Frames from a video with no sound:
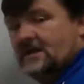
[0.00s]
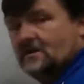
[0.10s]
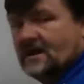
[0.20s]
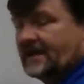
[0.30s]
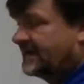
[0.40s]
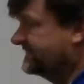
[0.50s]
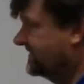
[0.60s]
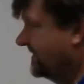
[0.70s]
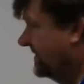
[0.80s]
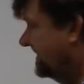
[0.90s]
your negative
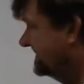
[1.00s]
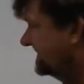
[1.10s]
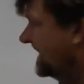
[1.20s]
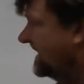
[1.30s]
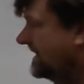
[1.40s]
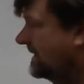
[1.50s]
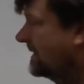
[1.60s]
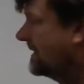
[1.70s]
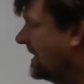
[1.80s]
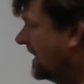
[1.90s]
is good inside of
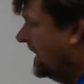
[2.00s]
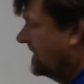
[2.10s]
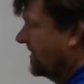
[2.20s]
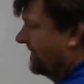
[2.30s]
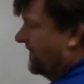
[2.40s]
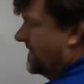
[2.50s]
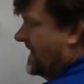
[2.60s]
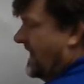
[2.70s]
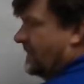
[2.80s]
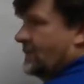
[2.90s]
here. And don't
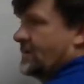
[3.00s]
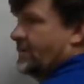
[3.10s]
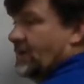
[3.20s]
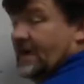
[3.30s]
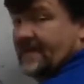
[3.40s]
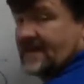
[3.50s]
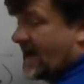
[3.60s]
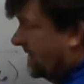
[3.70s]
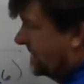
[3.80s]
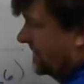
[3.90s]
forget, when you put it in the
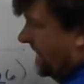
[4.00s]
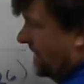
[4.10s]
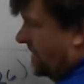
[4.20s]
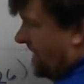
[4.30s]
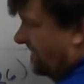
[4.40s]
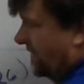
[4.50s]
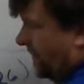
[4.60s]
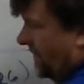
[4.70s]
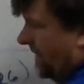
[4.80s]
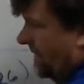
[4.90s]
calculator, you have to
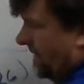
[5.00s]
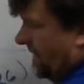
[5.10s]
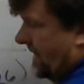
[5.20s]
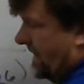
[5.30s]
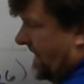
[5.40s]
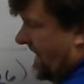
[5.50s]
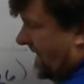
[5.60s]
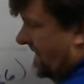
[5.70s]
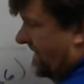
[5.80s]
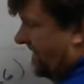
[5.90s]
put a
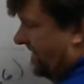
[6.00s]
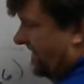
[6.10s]
negative